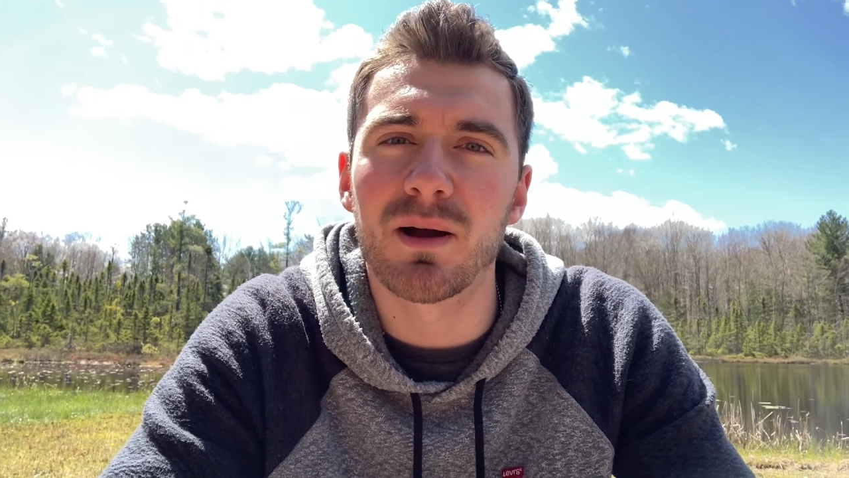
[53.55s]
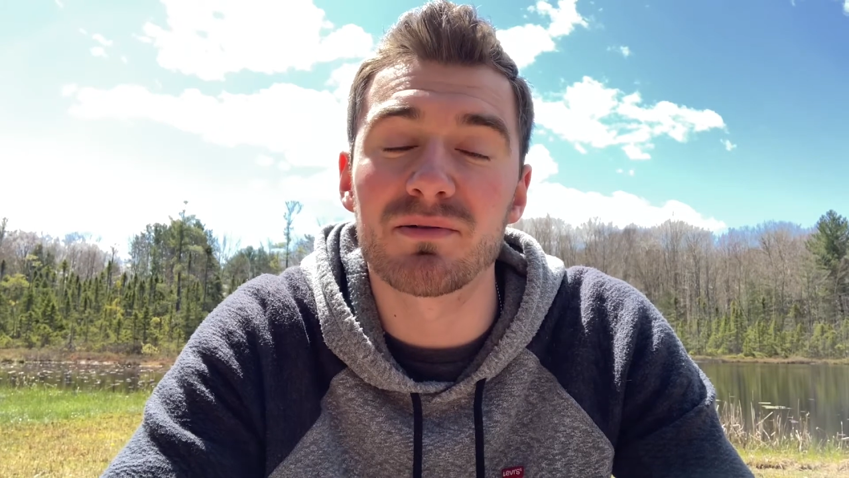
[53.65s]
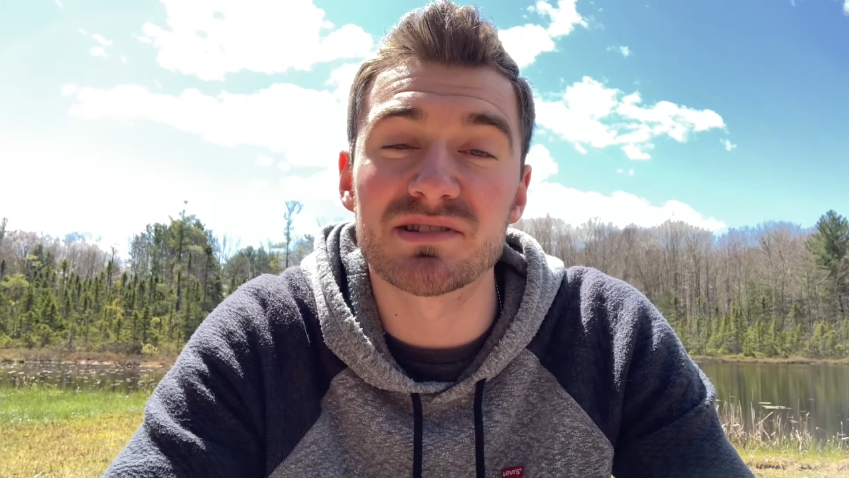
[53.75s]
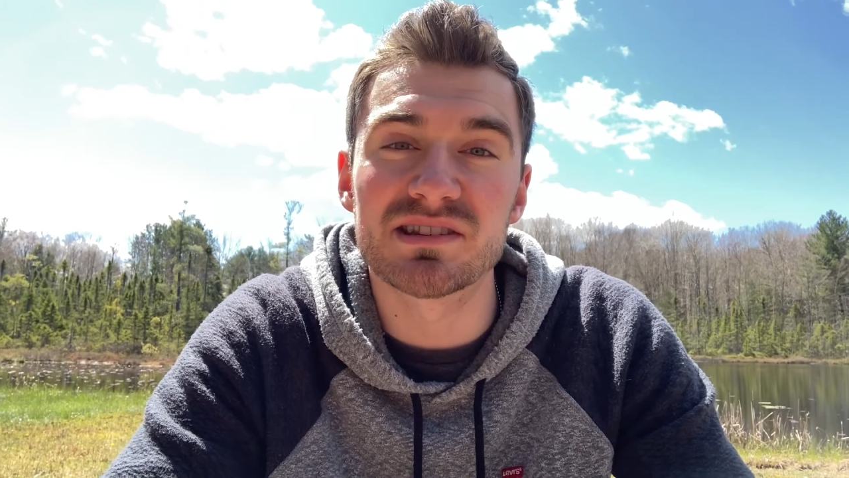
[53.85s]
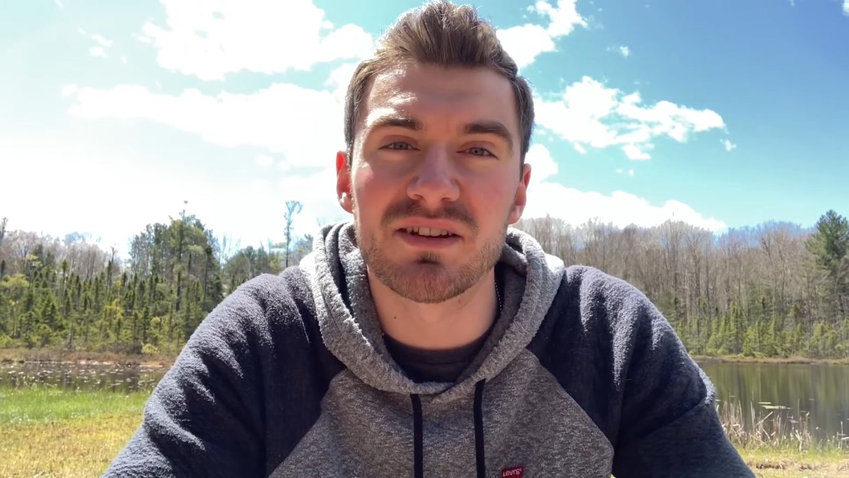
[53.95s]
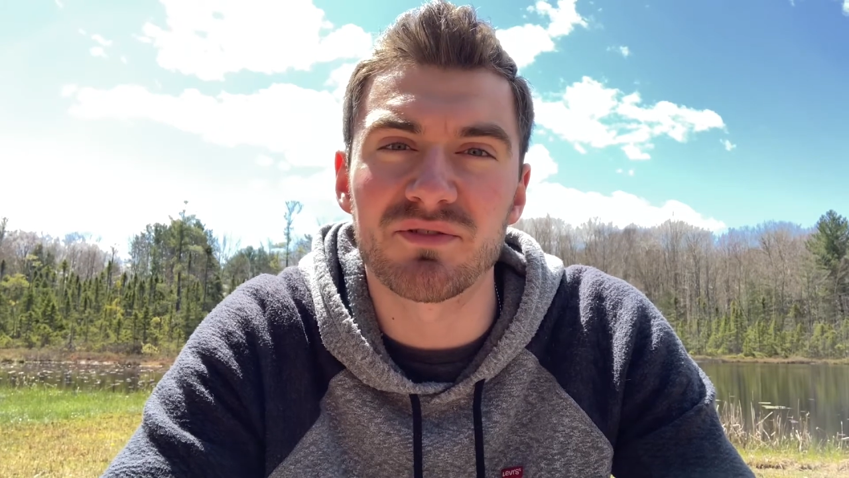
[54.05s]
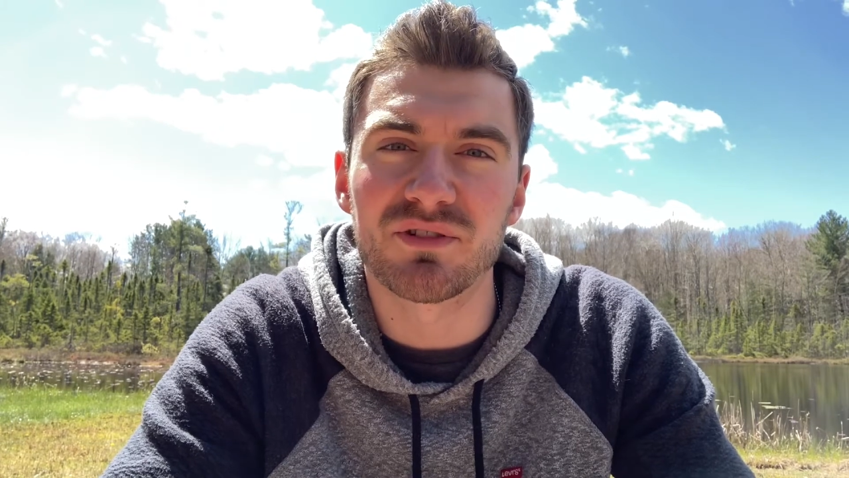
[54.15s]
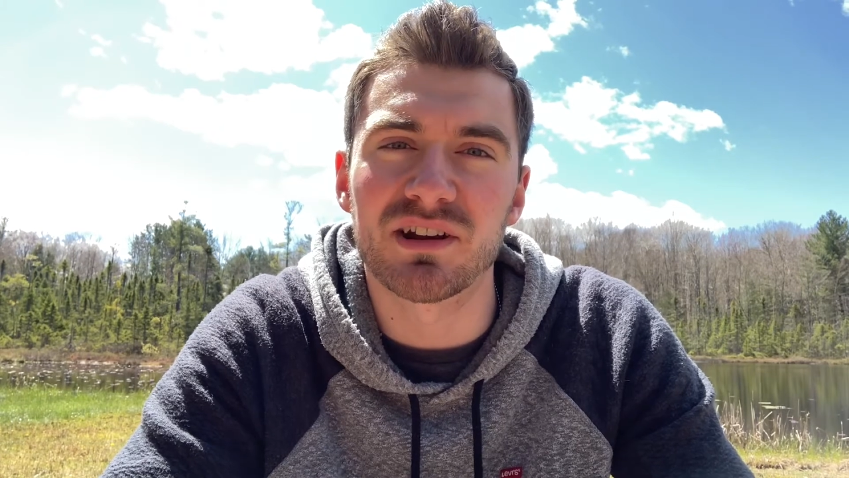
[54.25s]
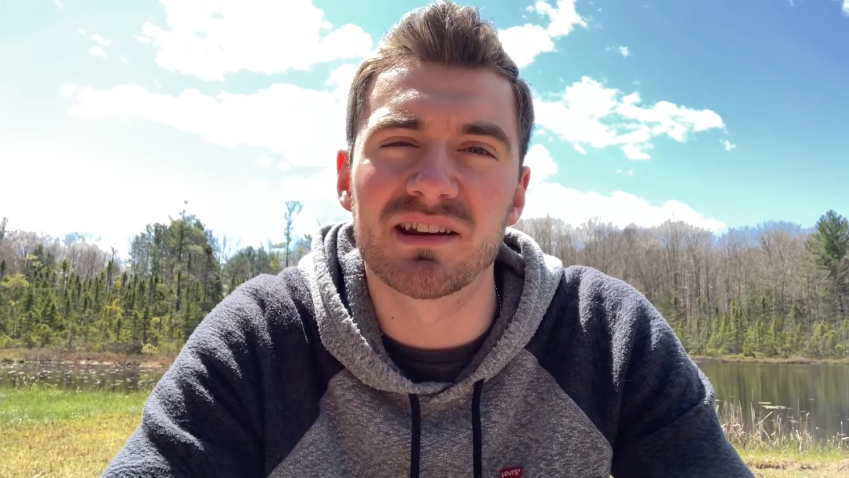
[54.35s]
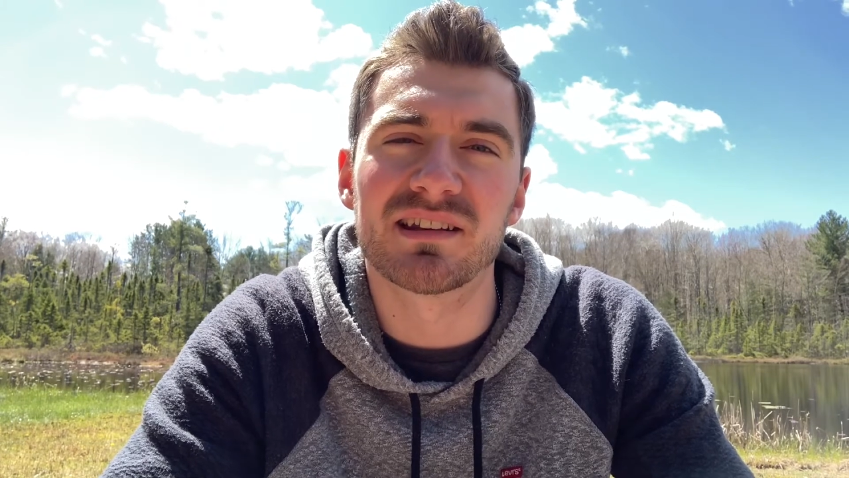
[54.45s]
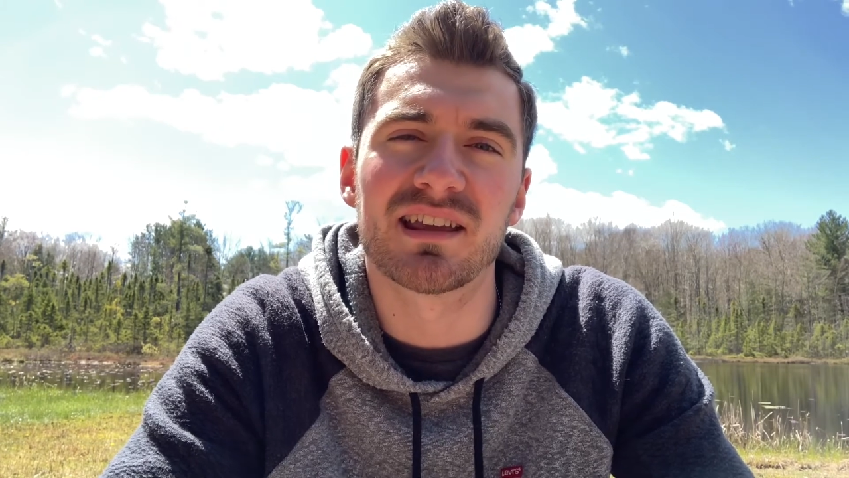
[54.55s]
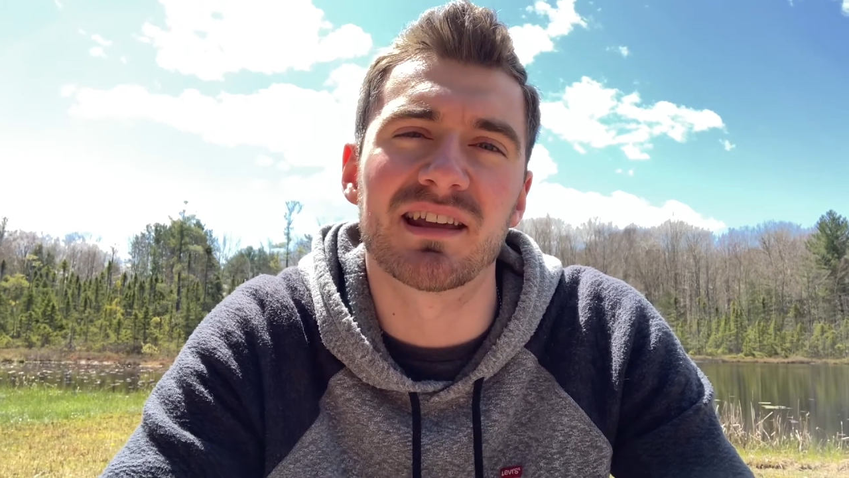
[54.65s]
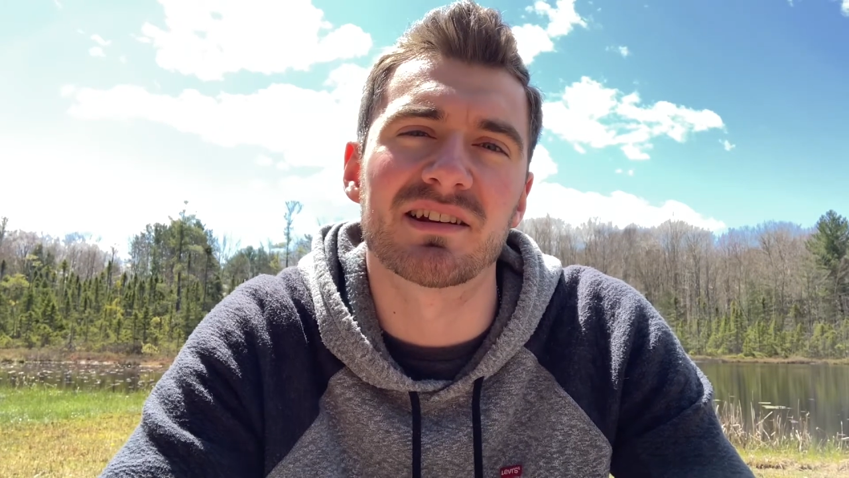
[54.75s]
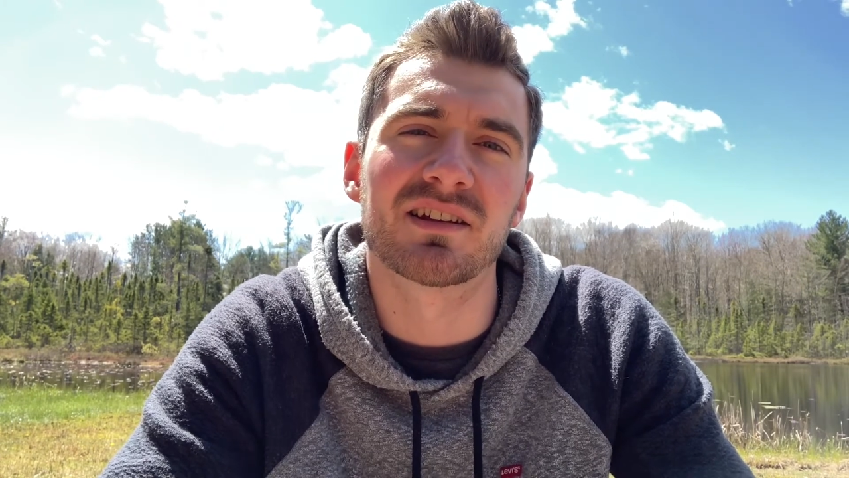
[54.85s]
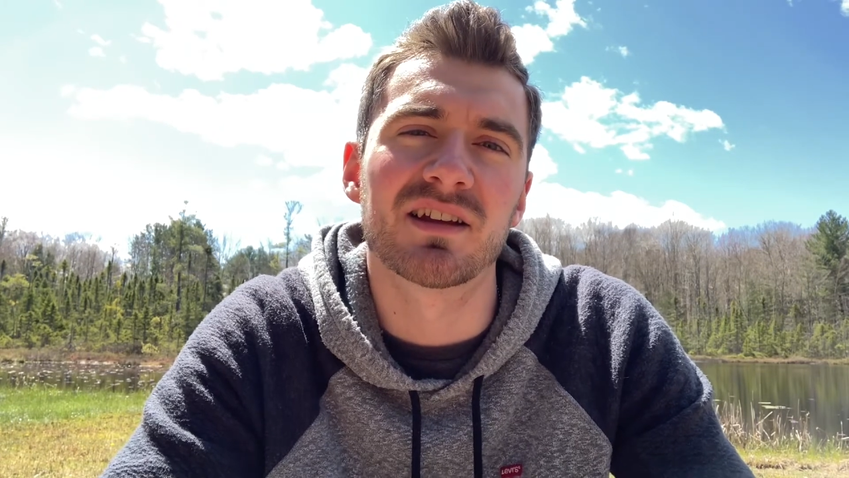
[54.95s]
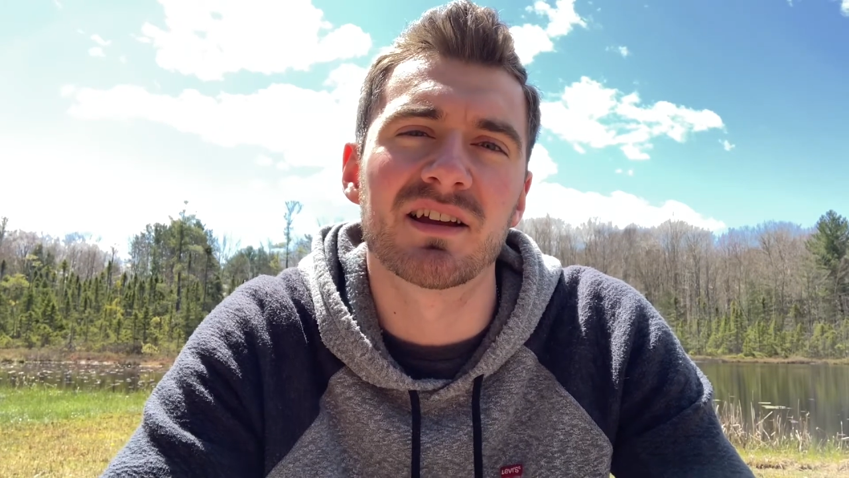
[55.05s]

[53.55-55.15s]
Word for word: I was different and